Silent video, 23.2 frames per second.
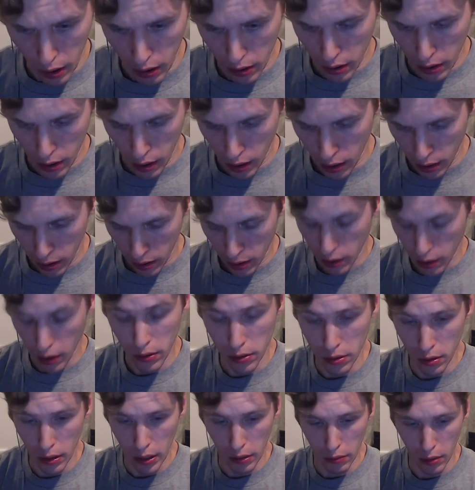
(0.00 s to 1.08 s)
Uh,
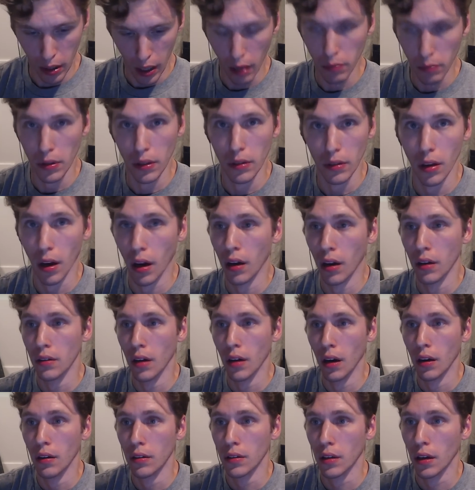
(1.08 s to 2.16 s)
what what happened? Huh? Oh,
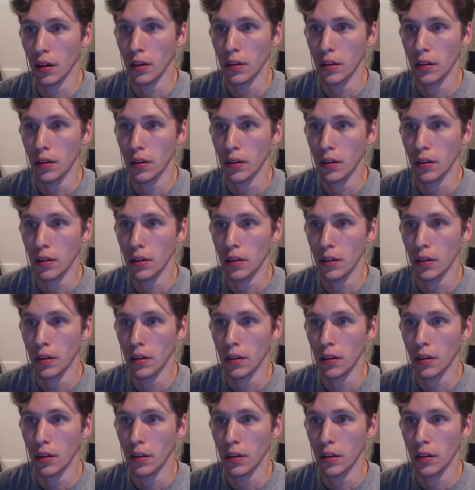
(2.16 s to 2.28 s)
okay.